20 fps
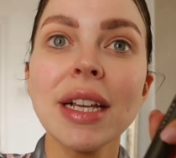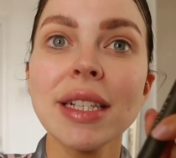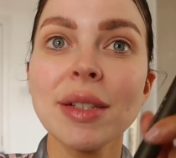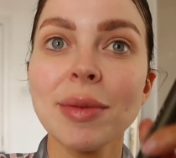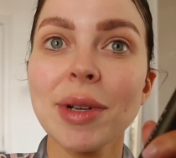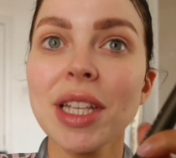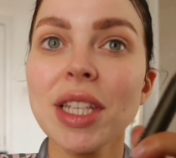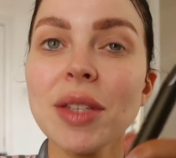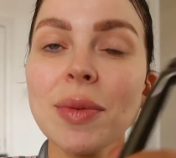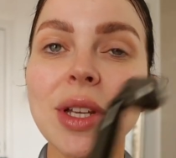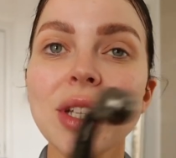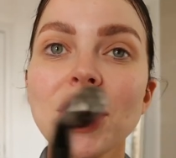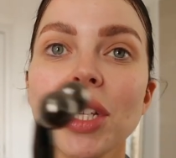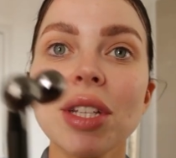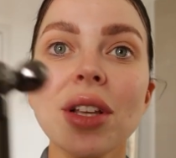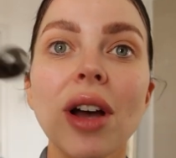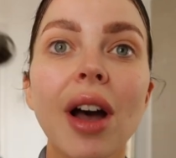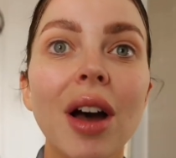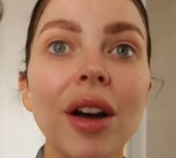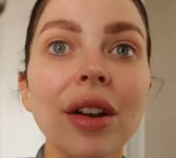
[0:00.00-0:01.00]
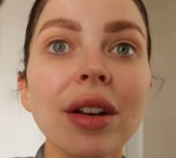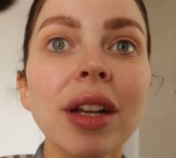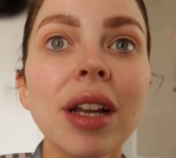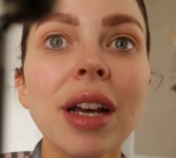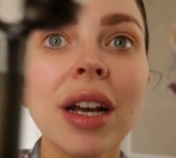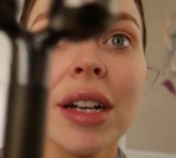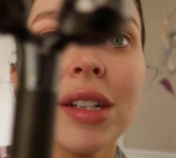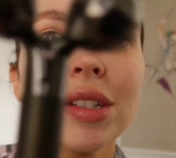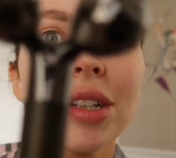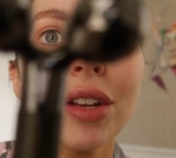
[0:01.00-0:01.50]
So when it switches on, I
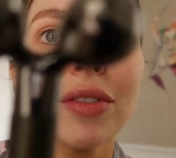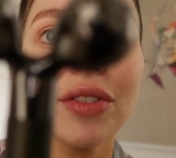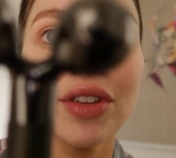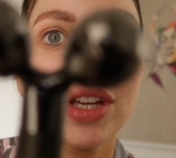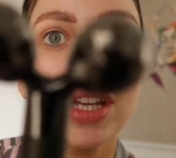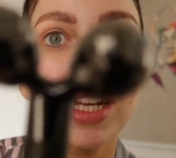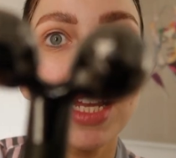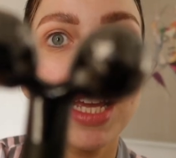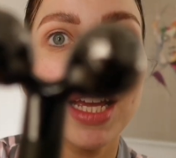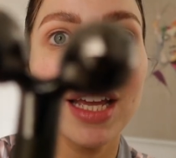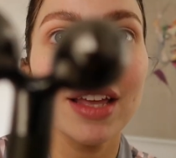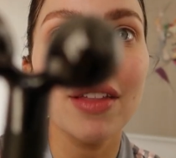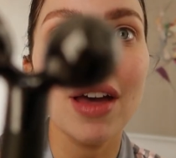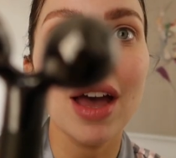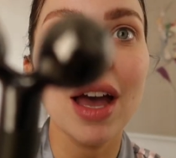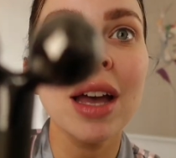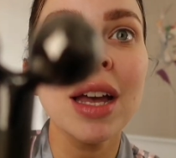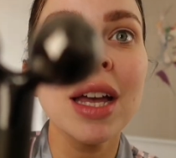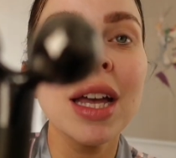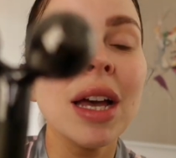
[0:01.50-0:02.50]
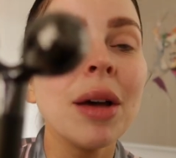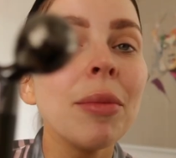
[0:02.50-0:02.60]
don't know if you can hear that,